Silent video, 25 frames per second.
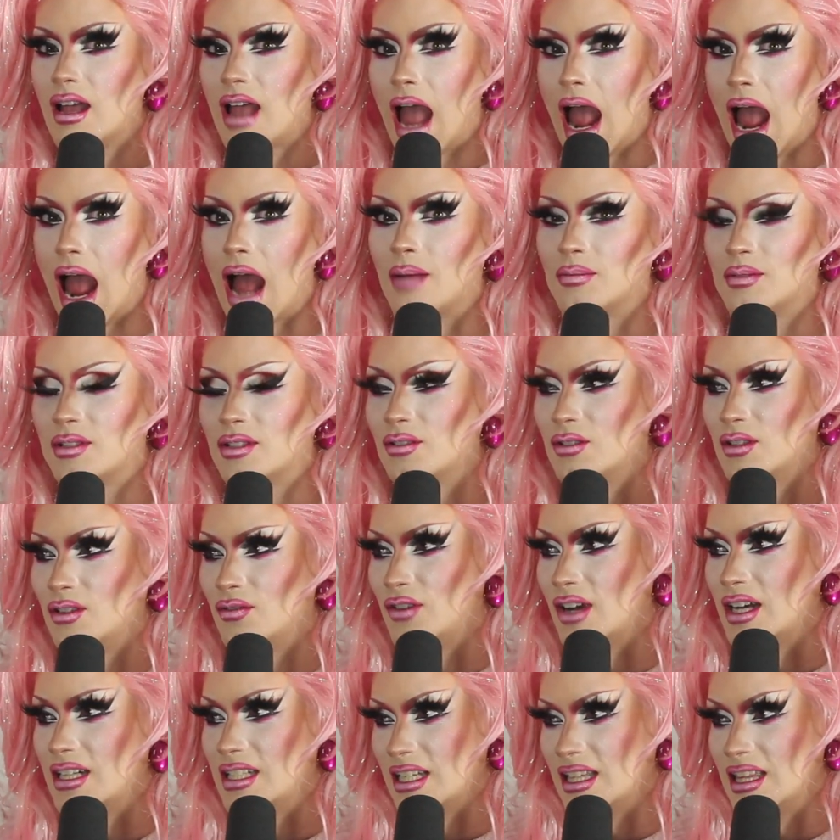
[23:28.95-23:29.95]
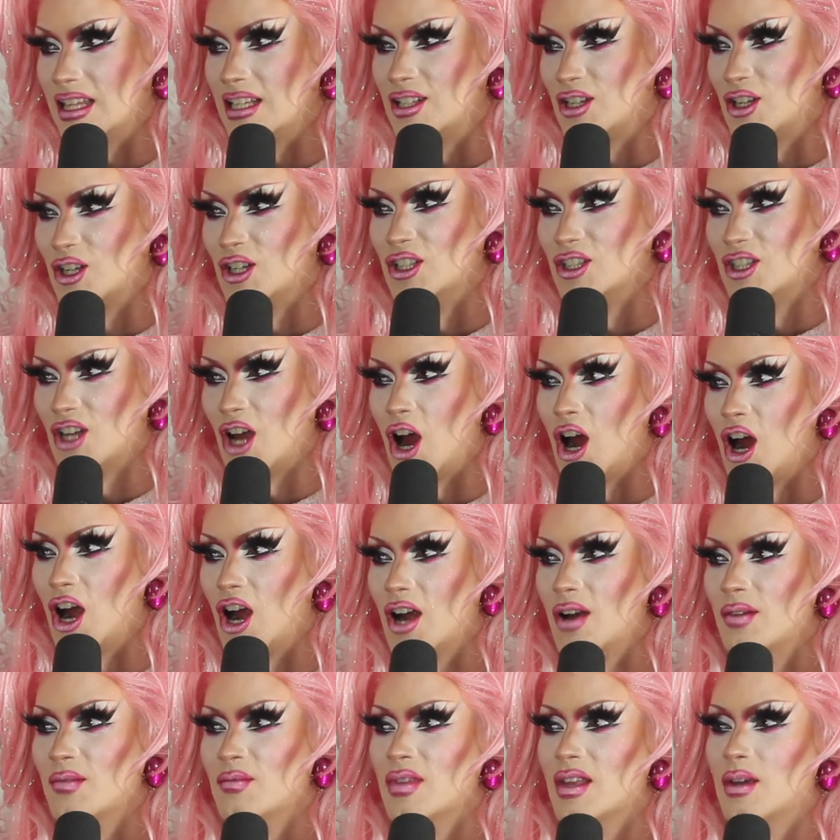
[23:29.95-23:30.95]
absolutely frantic these girls
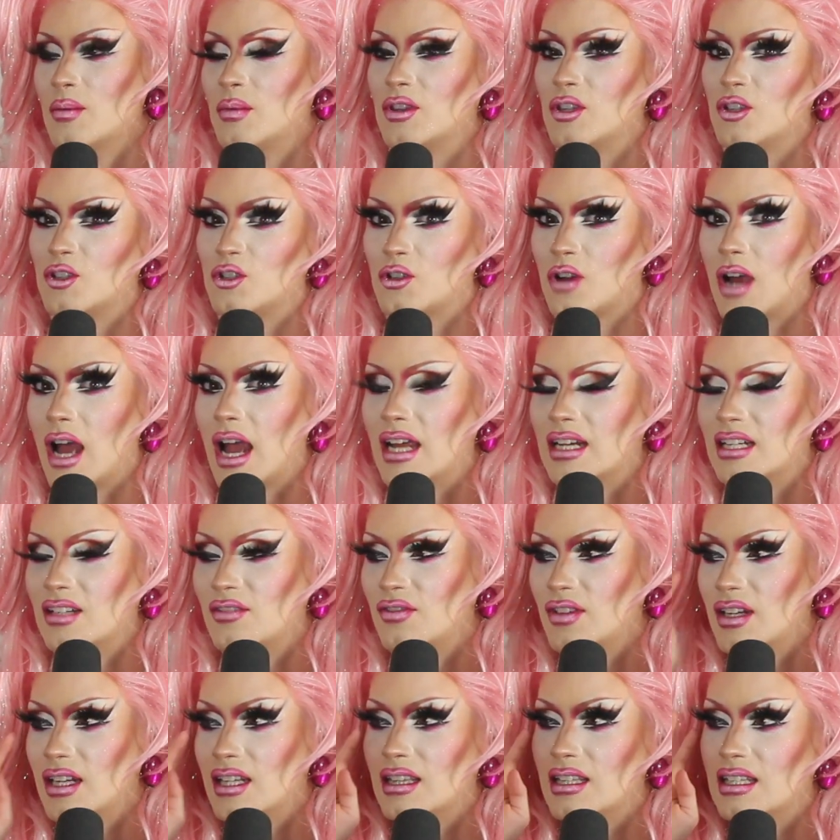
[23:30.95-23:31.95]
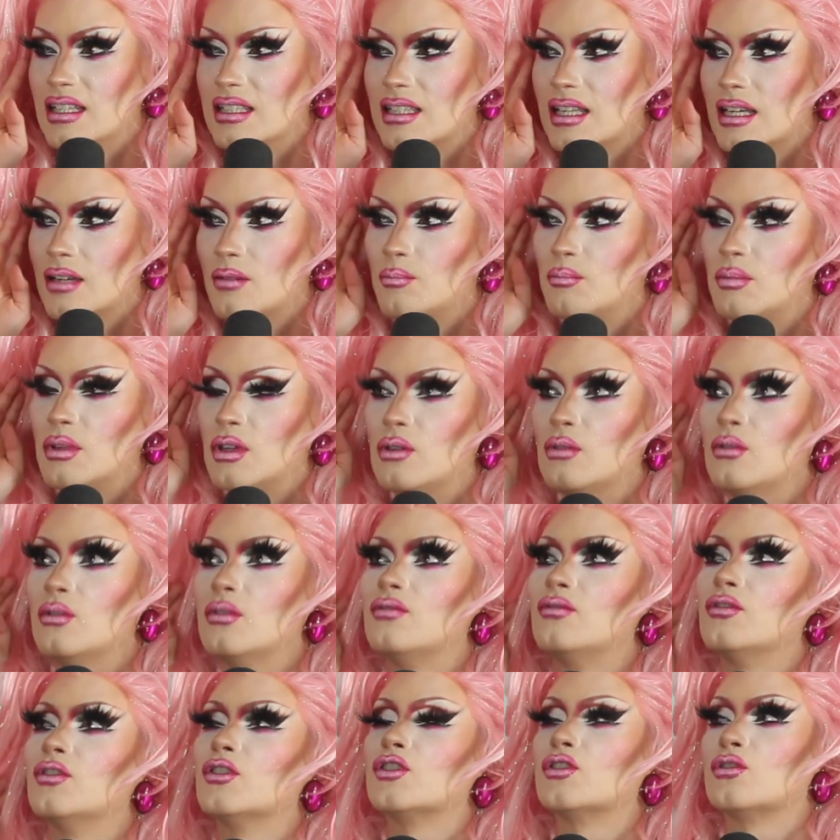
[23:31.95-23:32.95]
are when they're trying to fit in these like
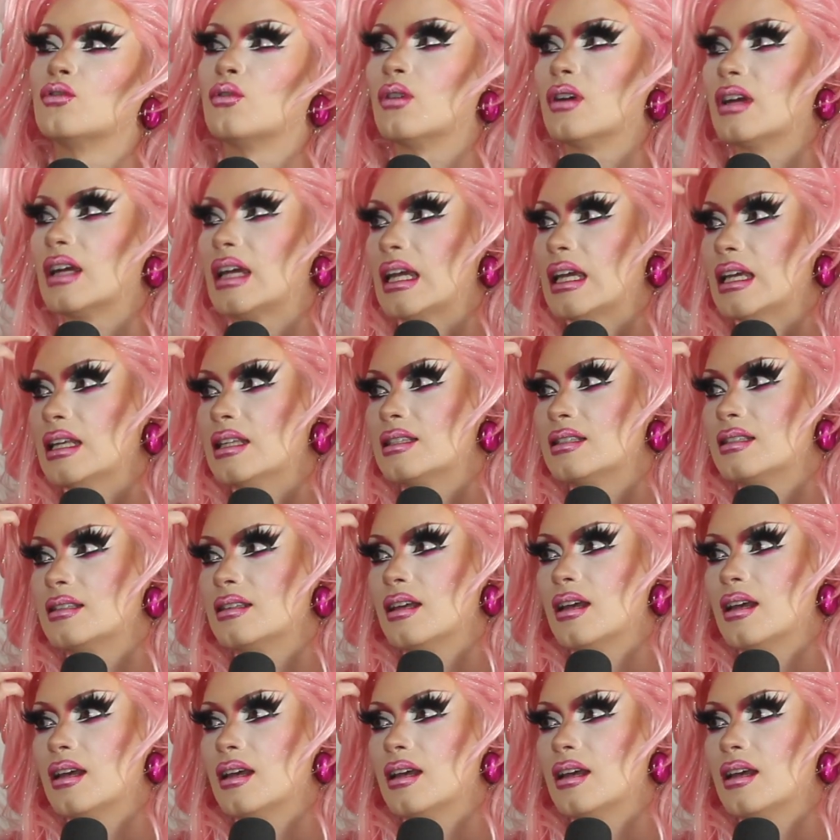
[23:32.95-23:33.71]
beautiful stories.